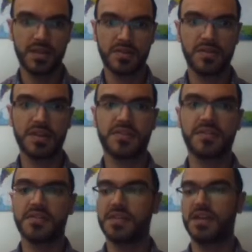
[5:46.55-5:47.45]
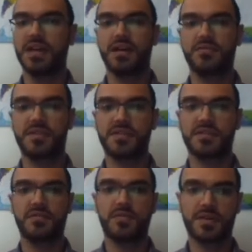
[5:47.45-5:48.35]
So let's see how
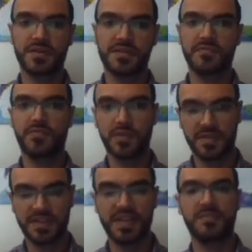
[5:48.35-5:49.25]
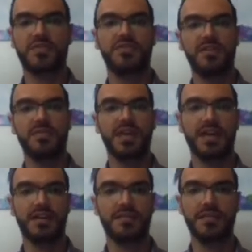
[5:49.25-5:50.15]
this works for the same tree we
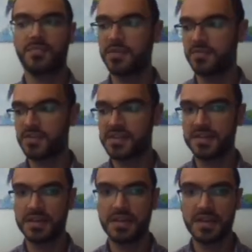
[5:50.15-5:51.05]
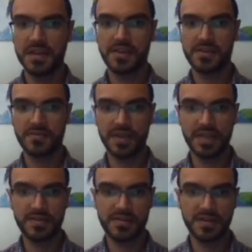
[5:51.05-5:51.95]
had previously. So
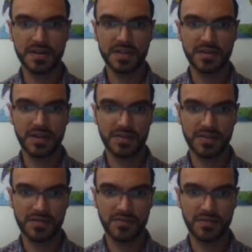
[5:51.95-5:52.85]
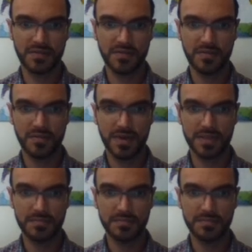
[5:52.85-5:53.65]
again, you start here at this root 1.